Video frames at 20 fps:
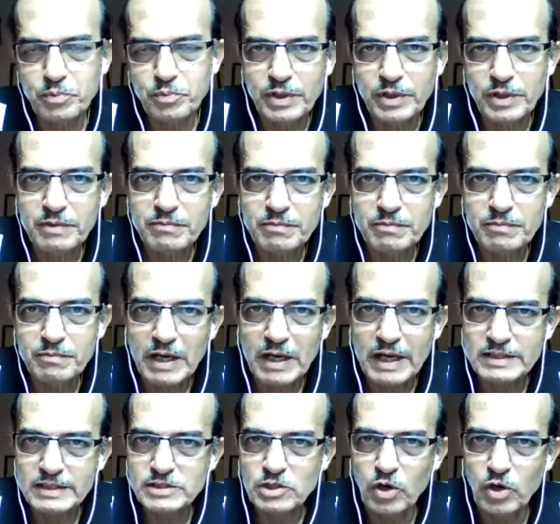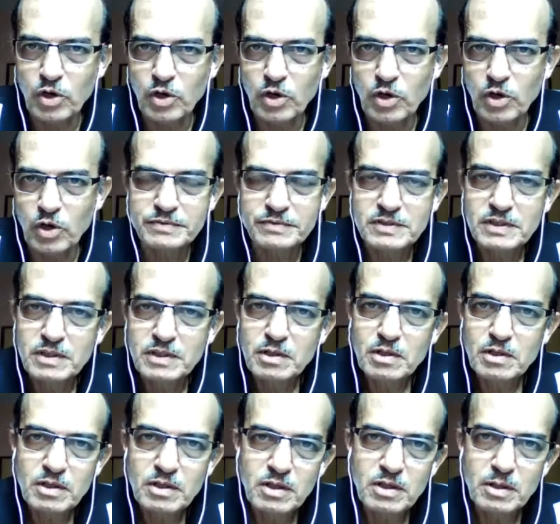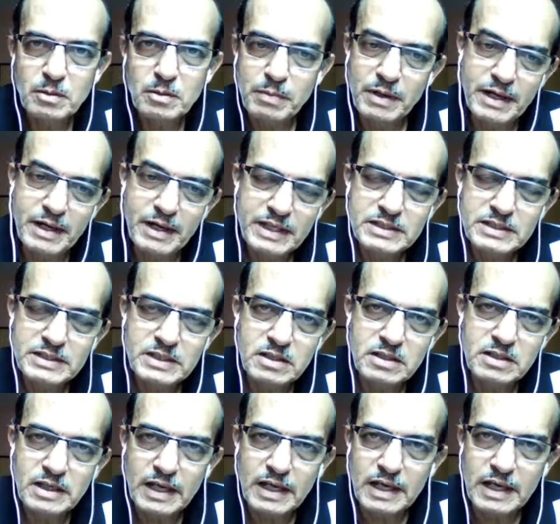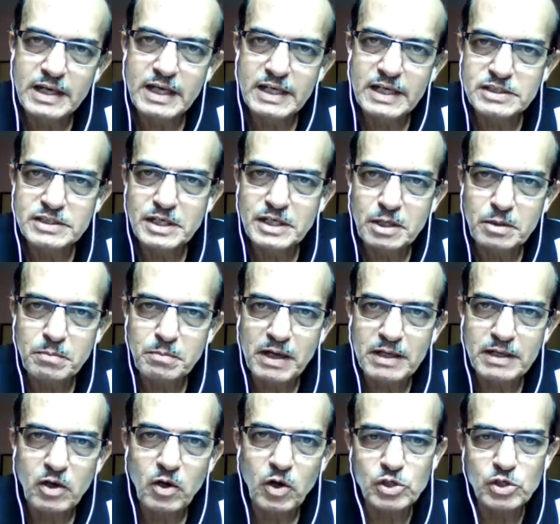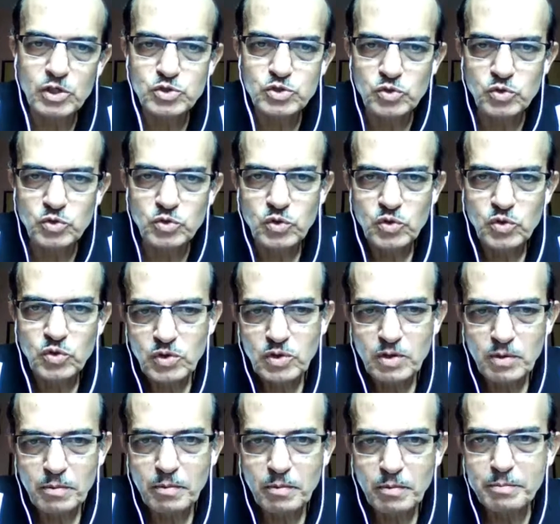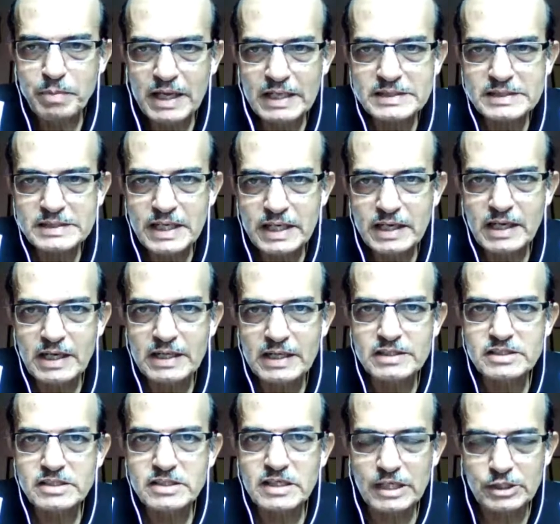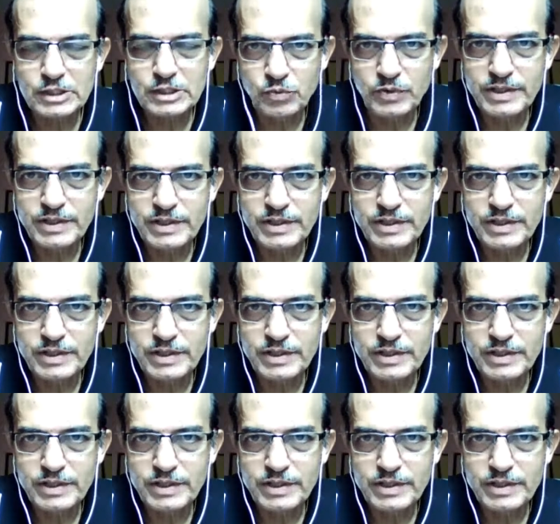Pune has a lot of birding areas nearby. Also, biggest area is Saswad